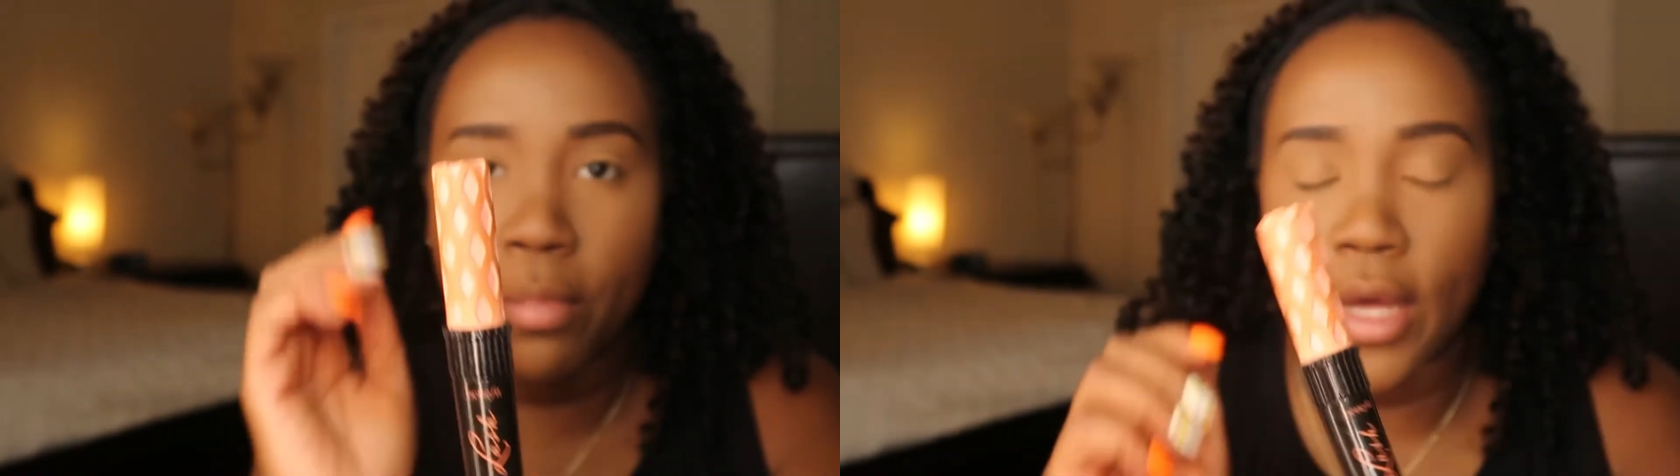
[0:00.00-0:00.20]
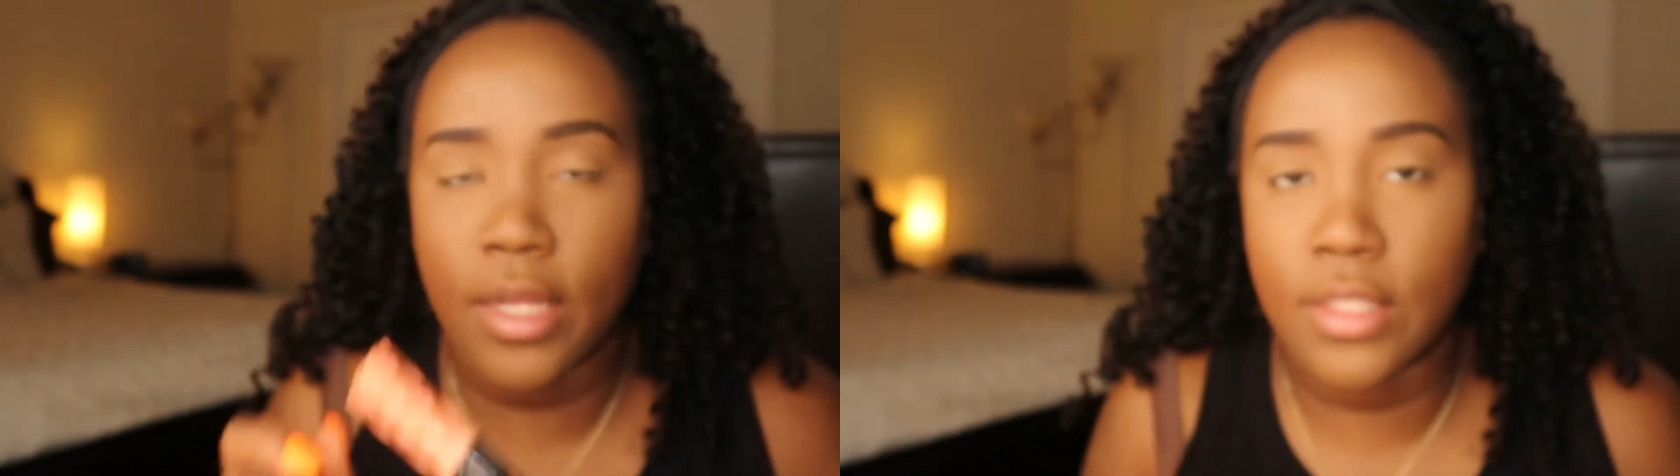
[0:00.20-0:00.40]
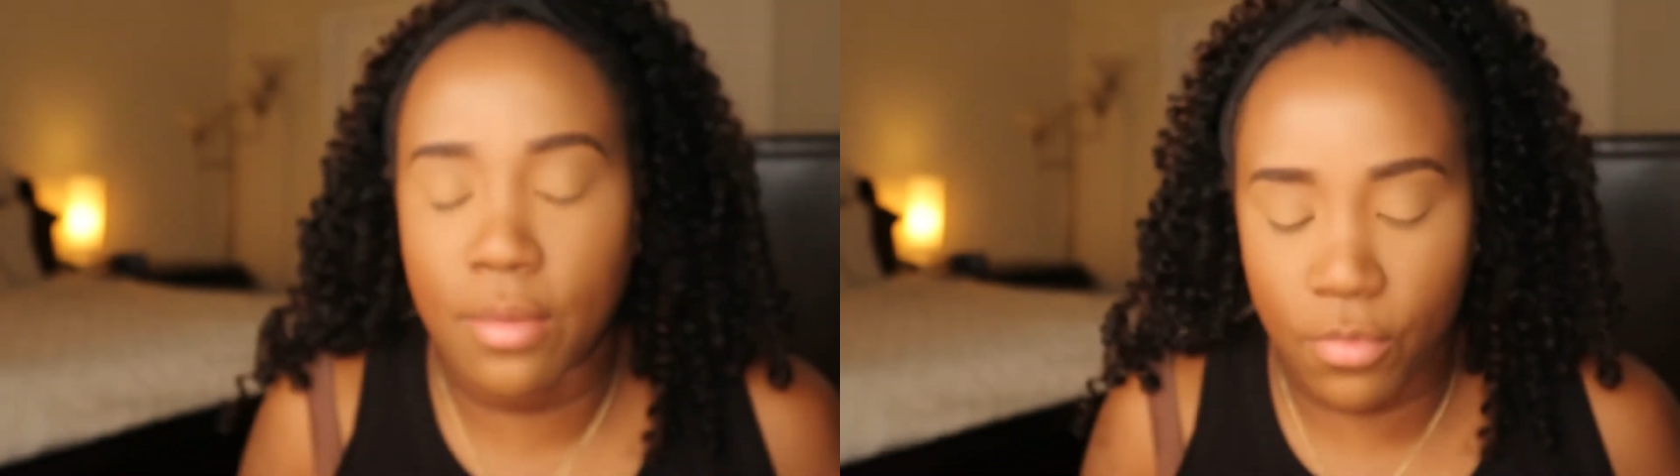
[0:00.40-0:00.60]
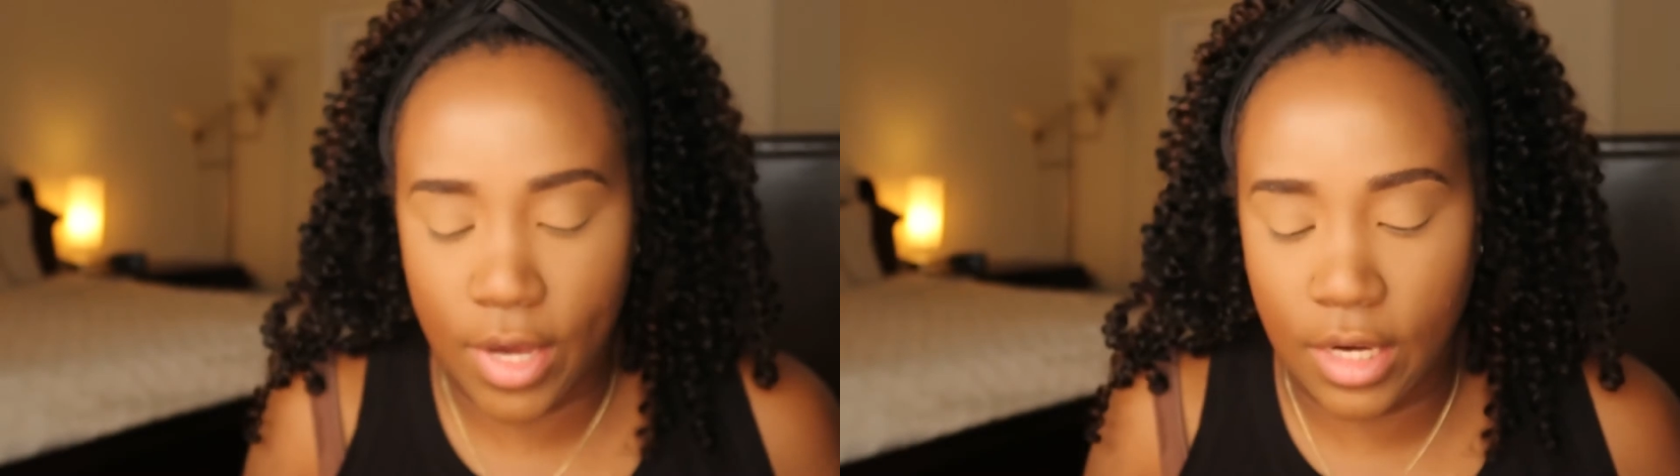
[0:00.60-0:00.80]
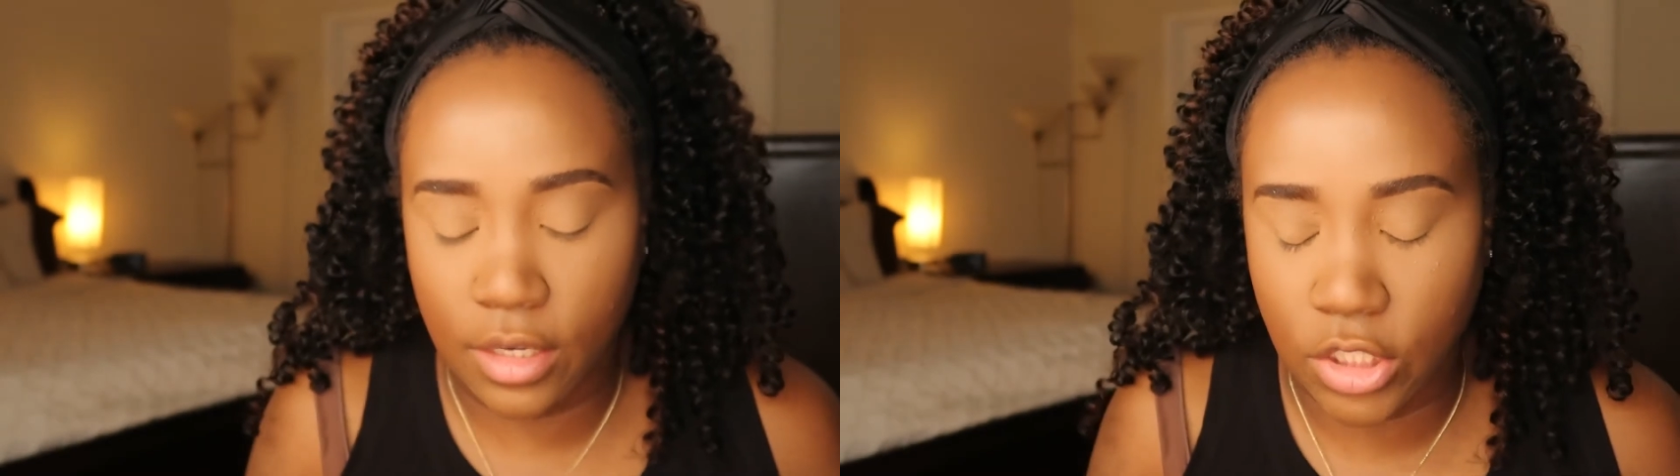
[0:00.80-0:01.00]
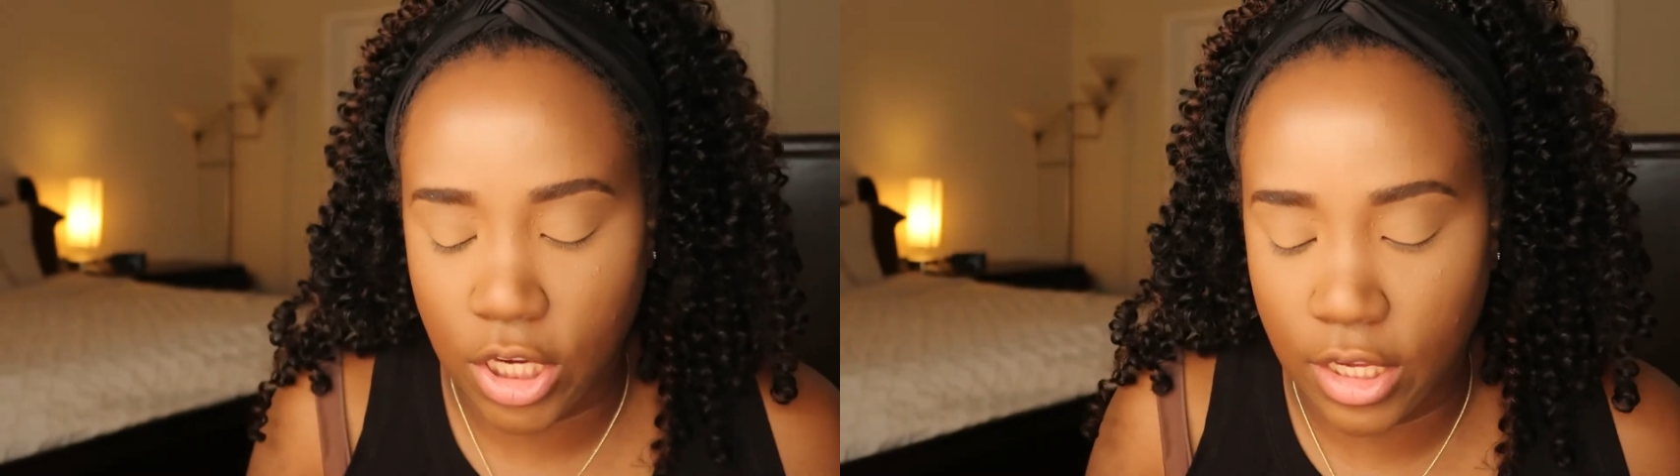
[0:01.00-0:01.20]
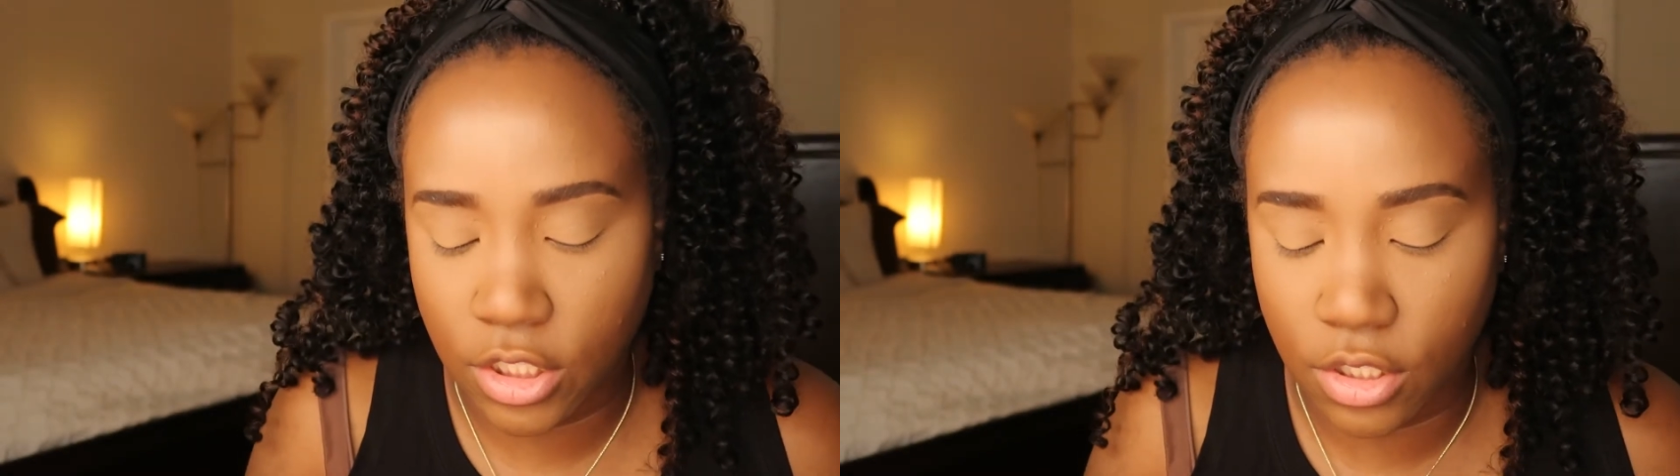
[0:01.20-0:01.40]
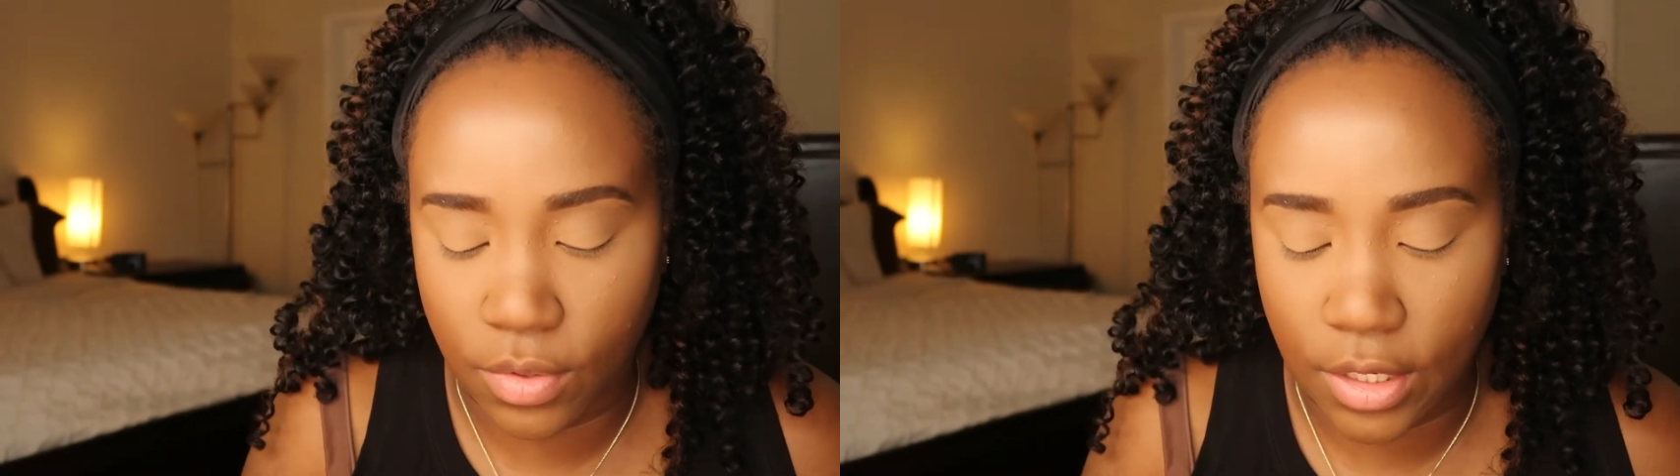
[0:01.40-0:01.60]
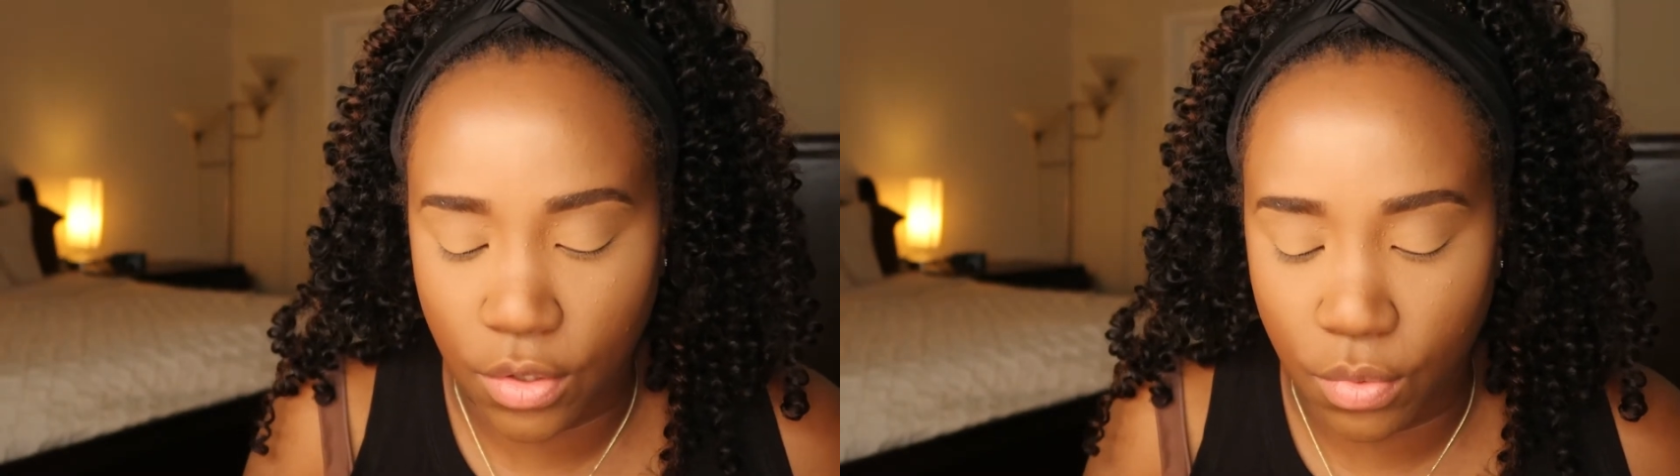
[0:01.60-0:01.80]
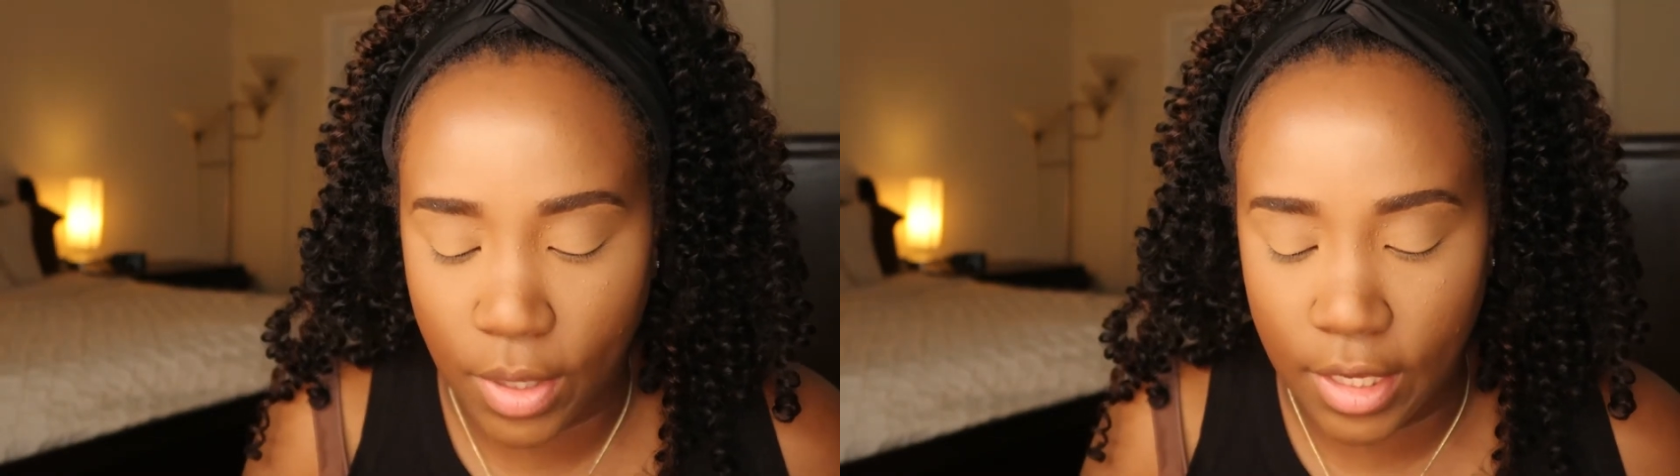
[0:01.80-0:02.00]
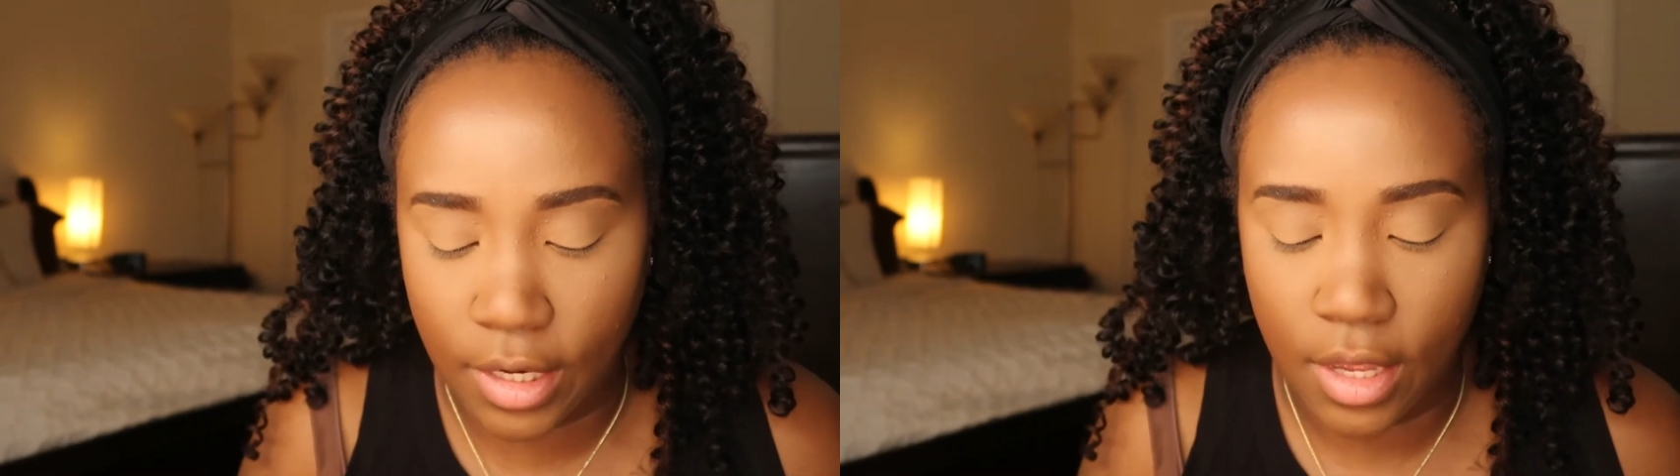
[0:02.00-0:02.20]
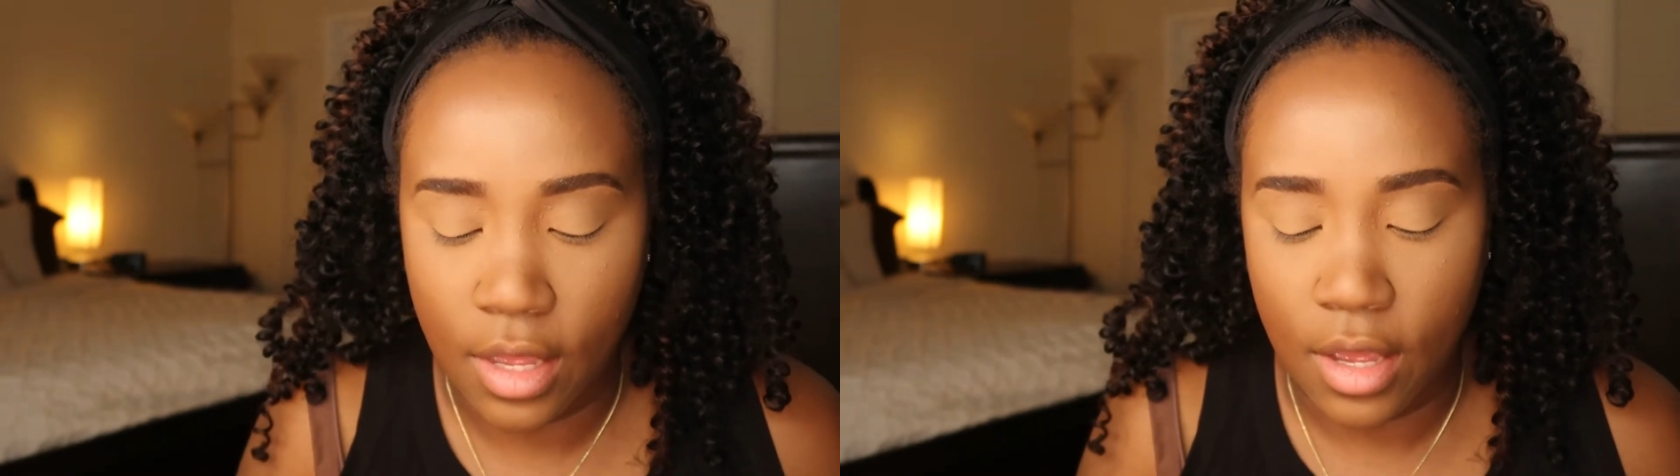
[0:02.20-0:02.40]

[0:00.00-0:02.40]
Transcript: months. I'm ready to change to a new one.